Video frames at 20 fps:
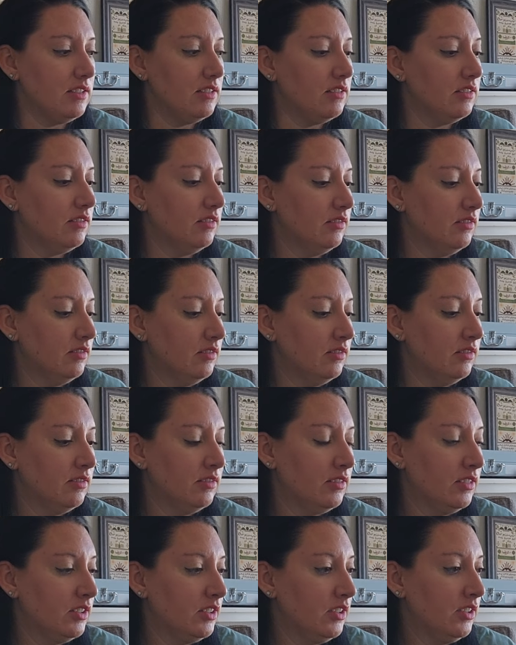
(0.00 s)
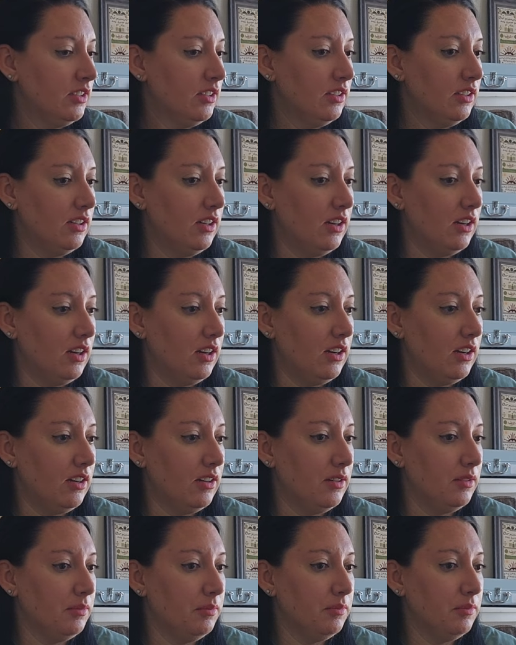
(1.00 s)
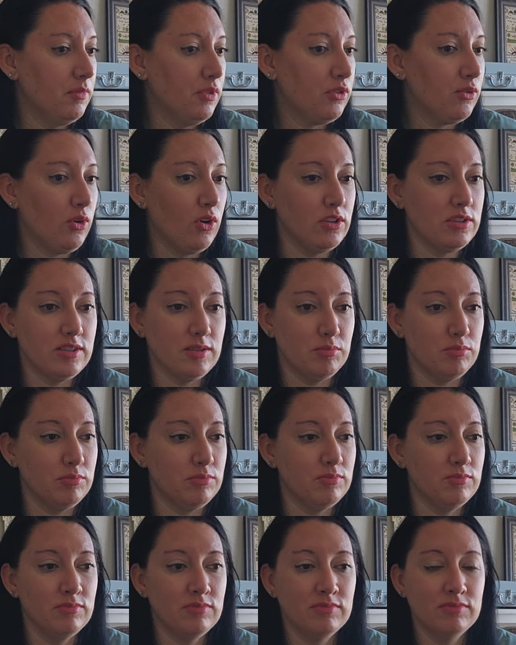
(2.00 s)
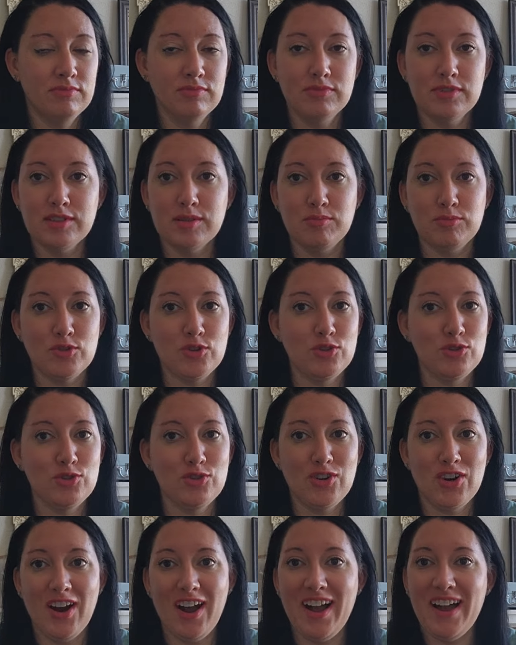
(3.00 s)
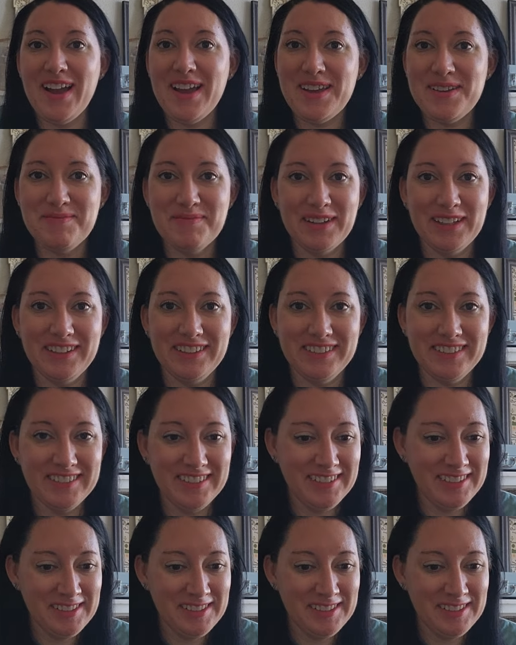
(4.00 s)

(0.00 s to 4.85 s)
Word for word: and um, throw on some some true crime and